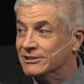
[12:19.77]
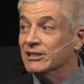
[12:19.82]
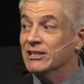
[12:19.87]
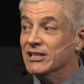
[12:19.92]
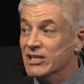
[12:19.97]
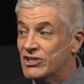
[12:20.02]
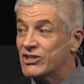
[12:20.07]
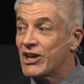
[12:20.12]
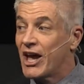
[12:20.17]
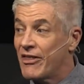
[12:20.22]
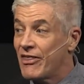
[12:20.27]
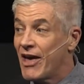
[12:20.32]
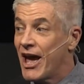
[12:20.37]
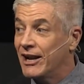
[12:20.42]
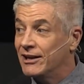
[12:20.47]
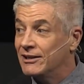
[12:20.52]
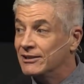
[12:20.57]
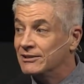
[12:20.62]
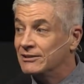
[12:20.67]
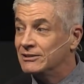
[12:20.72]
Didn't he say
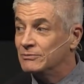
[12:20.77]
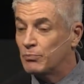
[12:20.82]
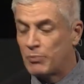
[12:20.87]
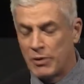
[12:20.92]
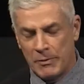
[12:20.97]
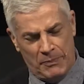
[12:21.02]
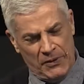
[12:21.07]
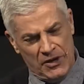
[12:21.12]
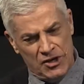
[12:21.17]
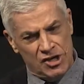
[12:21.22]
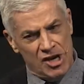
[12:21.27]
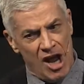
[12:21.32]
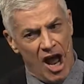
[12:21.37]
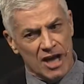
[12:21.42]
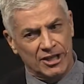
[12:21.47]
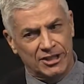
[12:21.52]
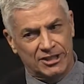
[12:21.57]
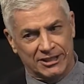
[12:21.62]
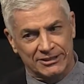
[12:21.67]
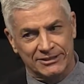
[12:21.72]
that?
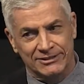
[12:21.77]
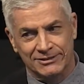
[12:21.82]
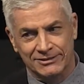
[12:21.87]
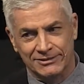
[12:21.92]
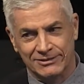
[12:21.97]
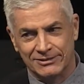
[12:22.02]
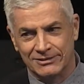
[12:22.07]
Propitiation.